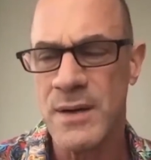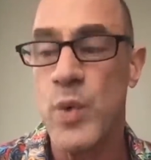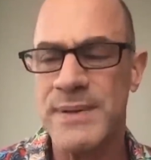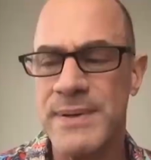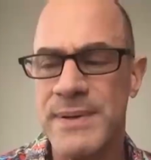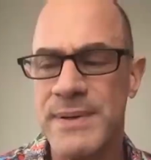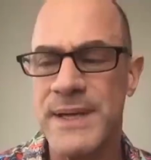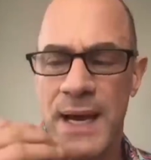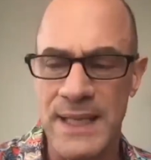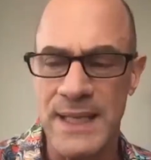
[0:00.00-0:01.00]
we
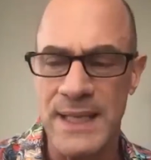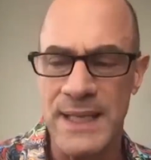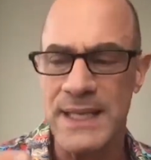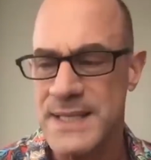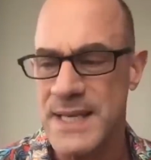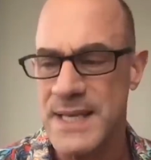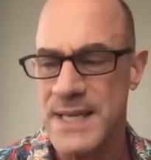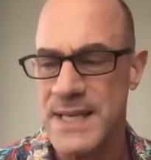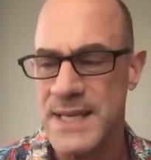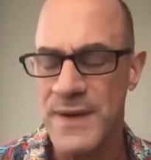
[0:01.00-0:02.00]
being Ilene,
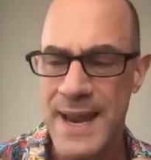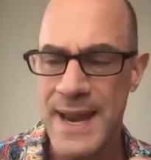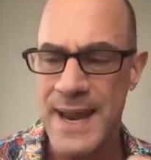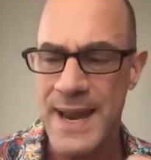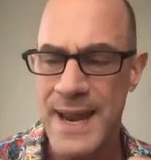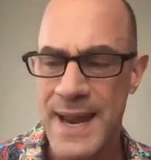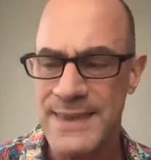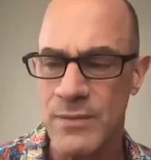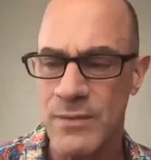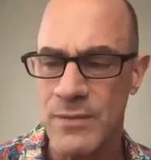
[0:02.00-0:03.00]
myself, and I
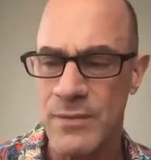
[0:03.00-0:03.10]
think,